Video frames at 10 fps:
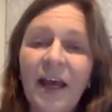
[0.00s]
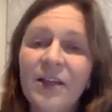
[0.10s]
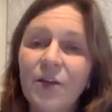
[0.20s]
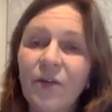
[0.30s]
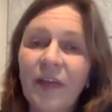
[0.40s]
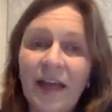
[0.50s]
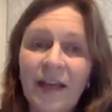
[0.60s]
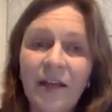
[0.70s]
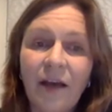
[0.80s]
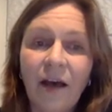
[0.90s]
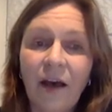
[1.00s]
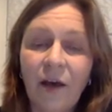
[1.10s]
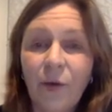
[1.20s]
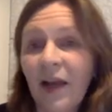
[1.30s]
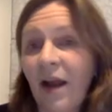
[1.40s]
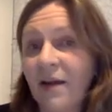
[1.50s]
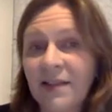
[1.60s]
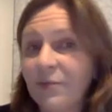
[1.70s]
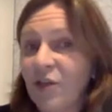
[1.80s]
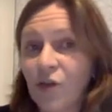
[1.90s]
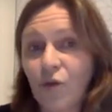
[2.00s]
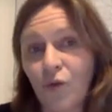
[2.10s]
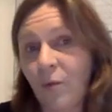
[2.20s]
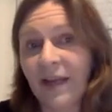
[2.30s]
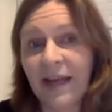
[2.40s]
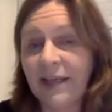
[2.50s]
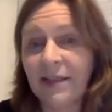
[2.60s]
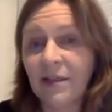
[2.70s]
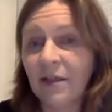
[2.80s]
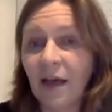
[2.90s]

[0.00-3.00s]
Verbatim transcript: so then uh, you can ask them just to nominate.